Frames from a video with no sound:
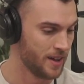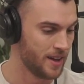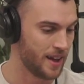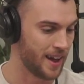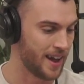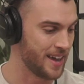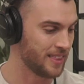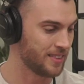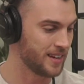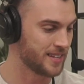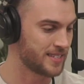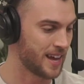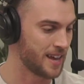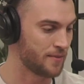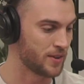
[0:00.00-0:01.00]
Anthony
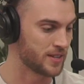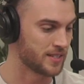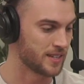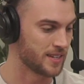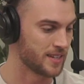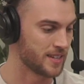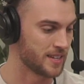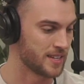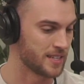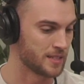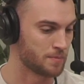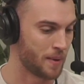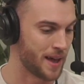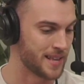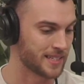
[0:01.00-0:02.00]
Davis is
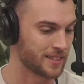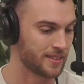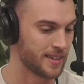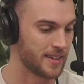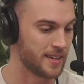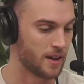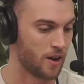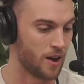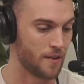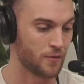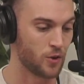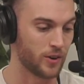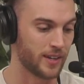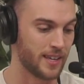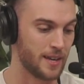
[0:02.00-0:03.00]
basically, I've
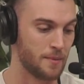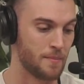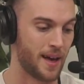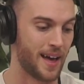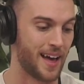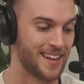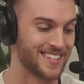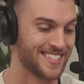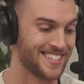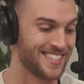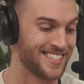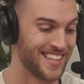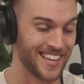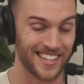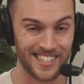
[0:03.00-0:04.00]
got him at
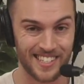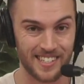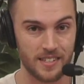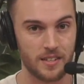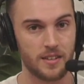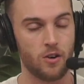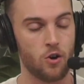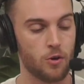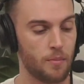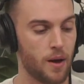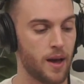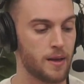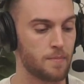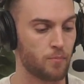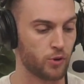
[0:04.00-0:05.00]
6 on
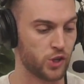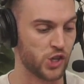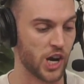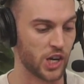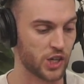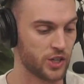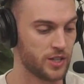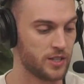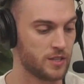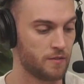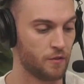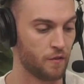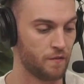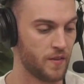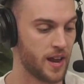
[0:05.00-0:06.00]
my projections
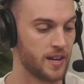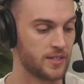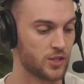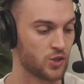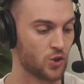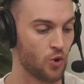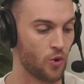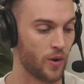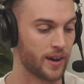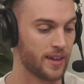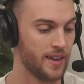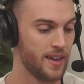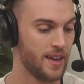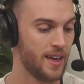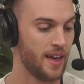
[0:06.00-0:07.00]
for fantasy scoring.
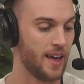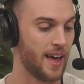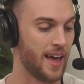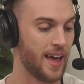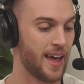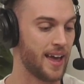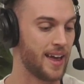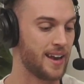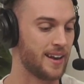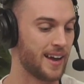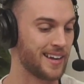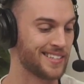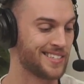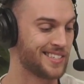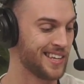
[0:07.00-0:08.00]
and
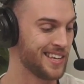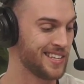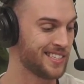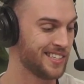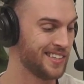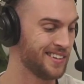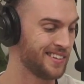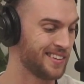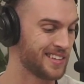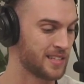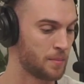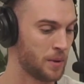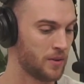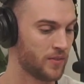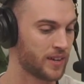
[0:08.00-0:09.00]
there's a
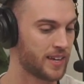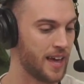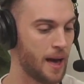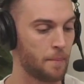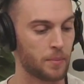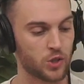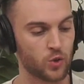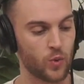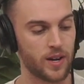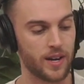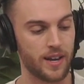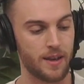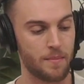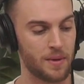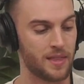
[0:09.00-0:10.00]
bit of a gap between
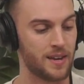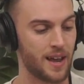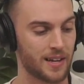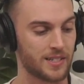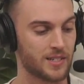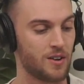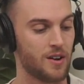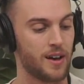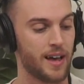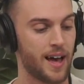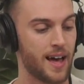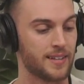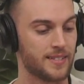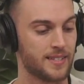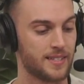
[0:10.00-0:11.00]
him and the next guy
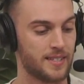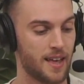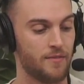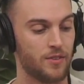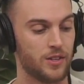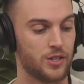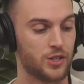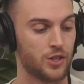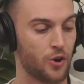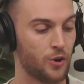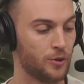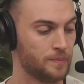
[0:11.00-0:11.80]
at 7. So